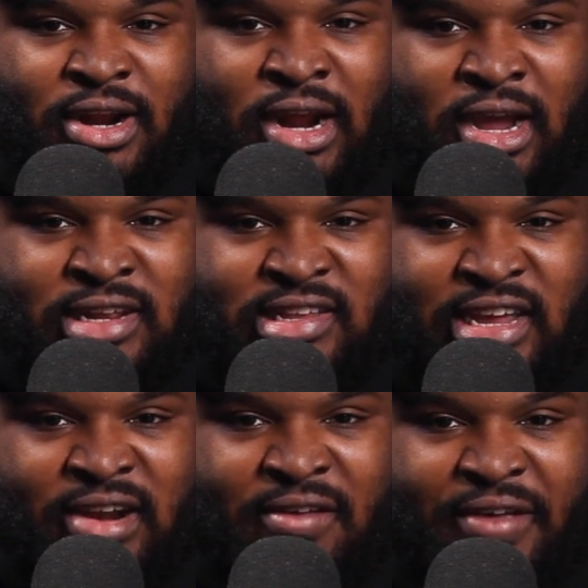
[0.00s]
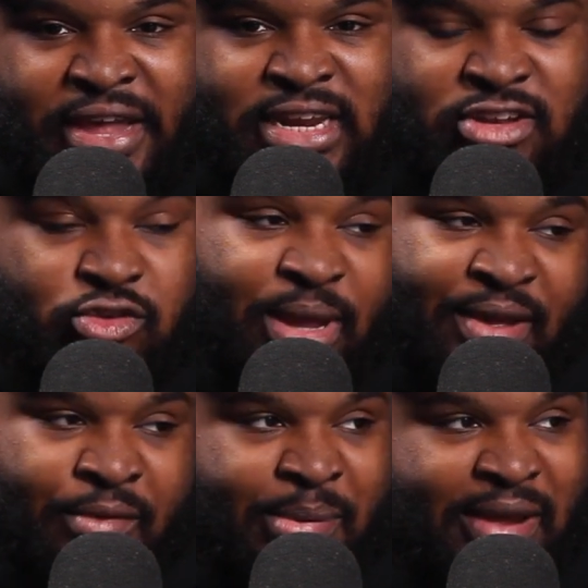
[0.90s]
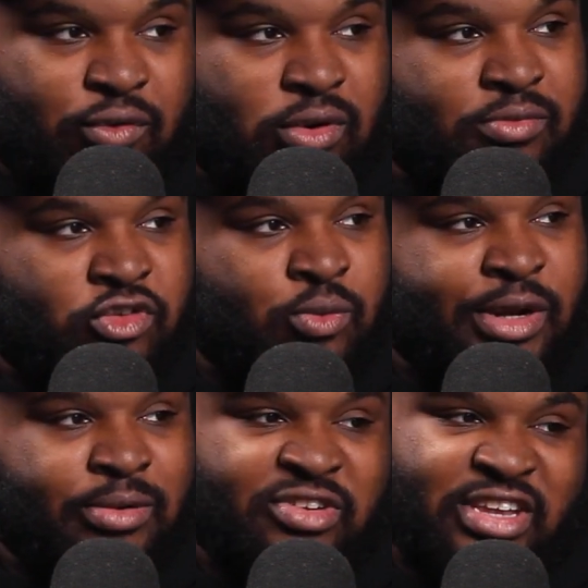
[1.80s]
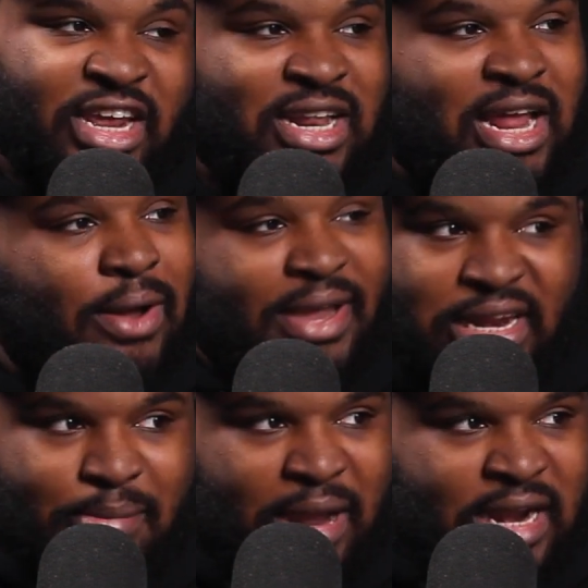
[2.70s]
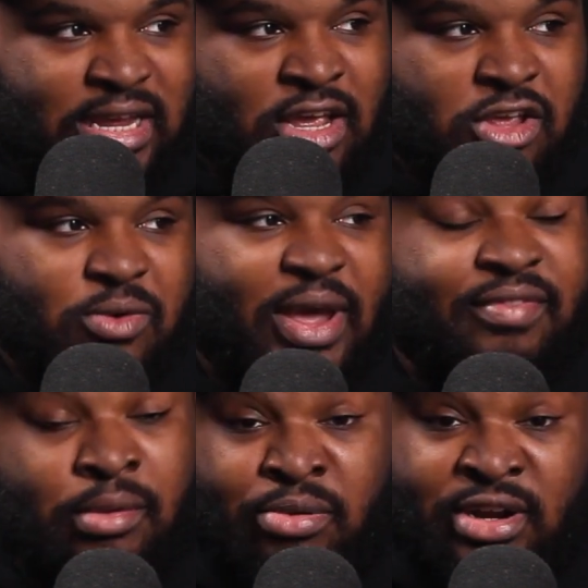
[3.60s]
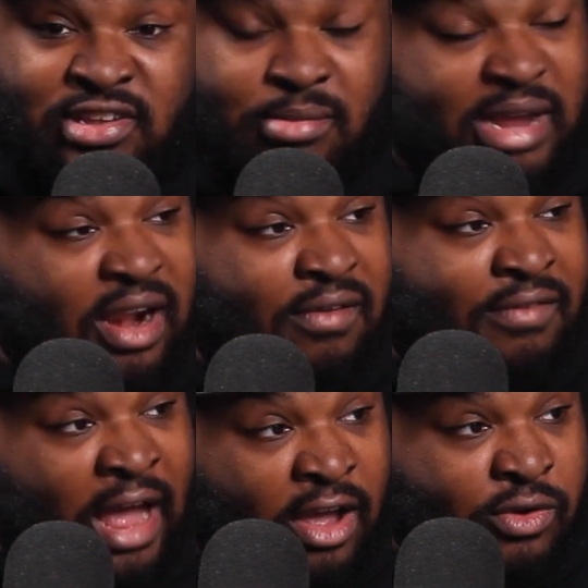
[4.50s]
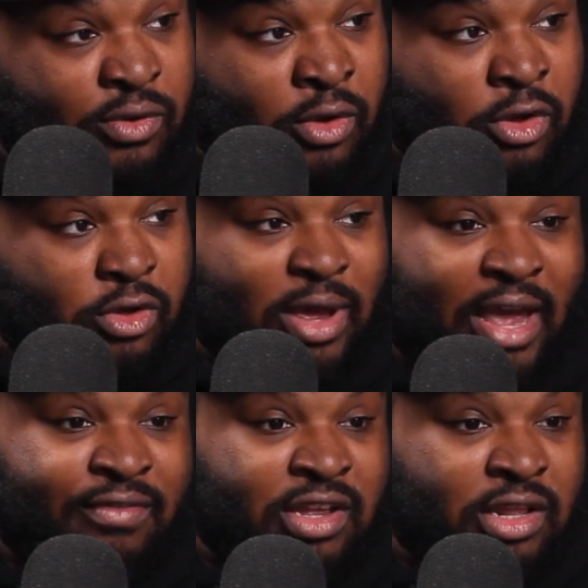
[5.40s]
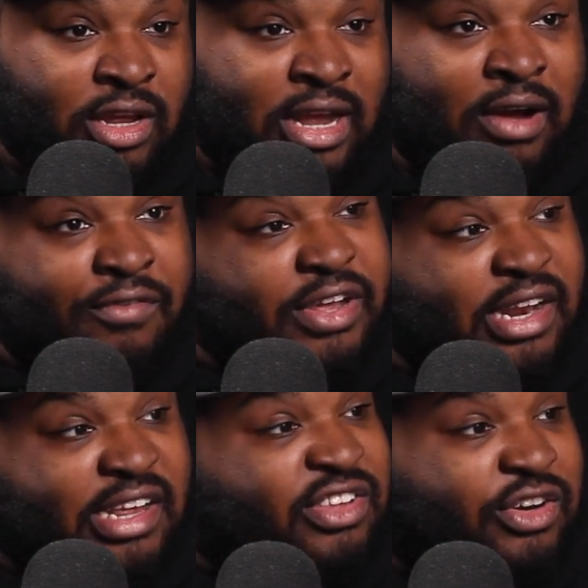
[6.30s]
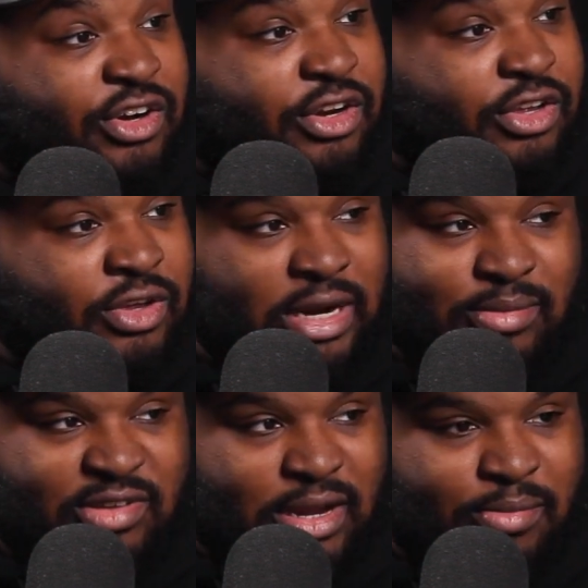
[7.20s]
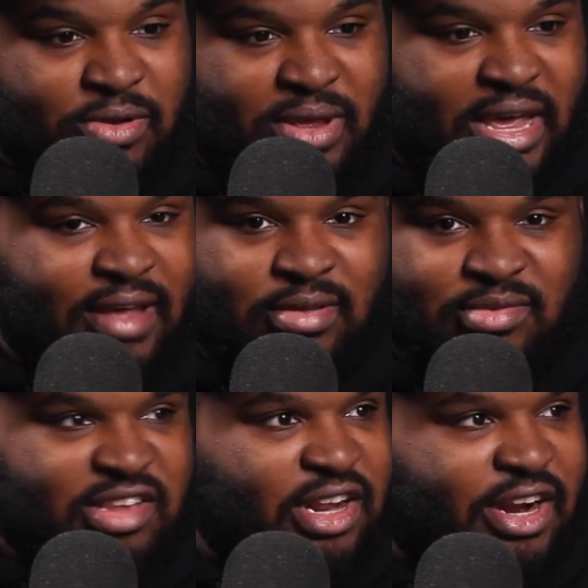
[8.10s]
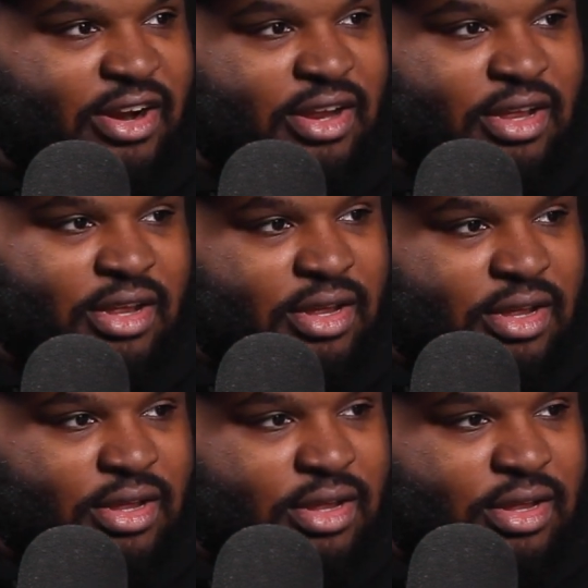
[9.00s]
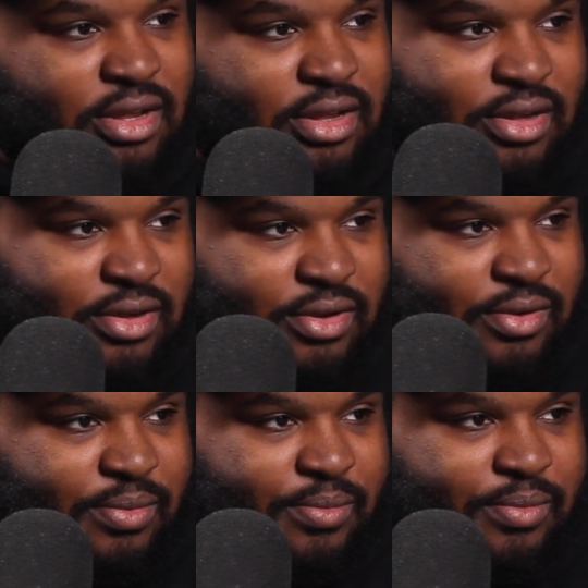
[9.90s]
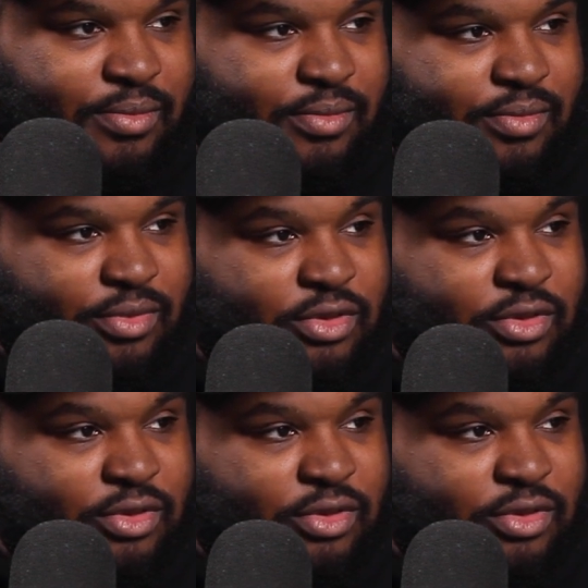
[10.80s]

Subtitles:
not understanding the fact that you have a platform too where you just can't allow anybody. You have to bring some kind of value. You have to look out for your listener. You get what I'm saying, bro? You can't have them sitting also, too, they got to realize I got to pay for this.